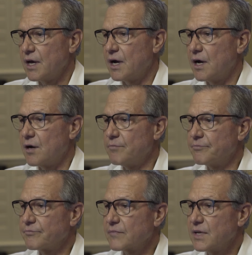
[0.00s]

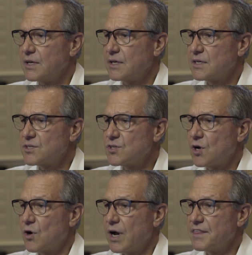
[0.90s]

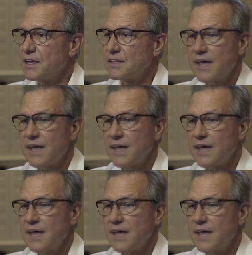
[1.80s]
So I think at